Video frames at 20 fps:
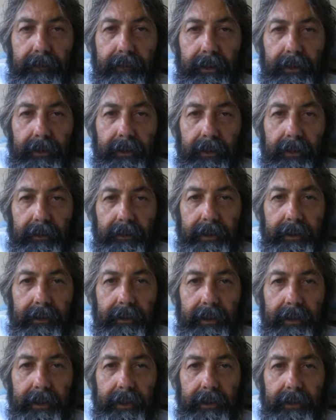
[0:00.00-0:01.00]
in
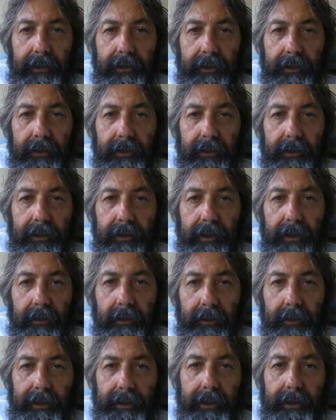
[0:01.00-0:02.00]
your kitchen.
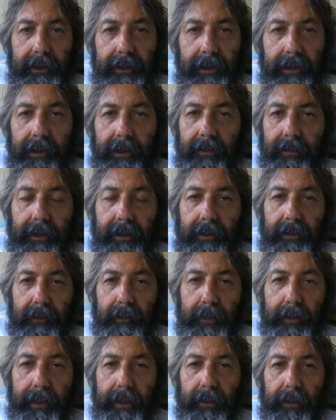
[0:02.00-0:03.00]
But just think of it as a
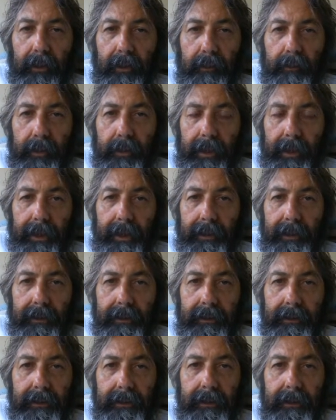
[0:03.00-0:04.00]
big herb plant,
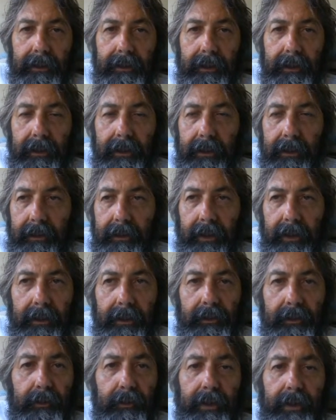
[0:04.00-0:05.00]
not a
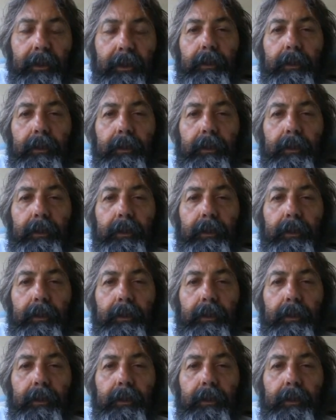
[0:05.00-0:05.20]
tomato